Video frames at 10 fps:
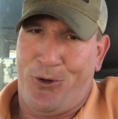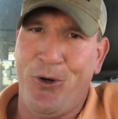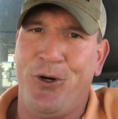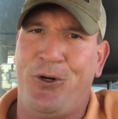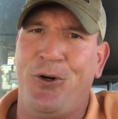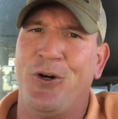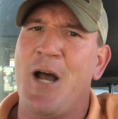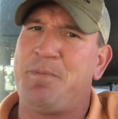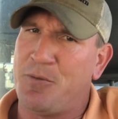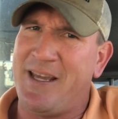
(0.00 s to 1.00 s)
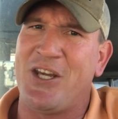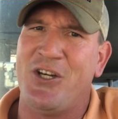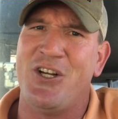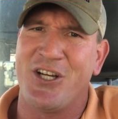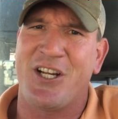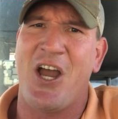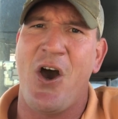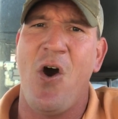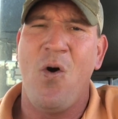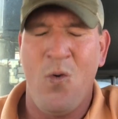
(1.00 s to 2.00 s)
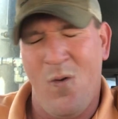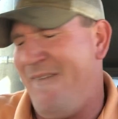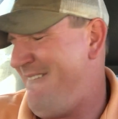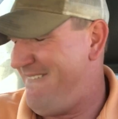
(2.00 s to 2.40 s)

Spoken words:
Hook her up, you'll be good to go."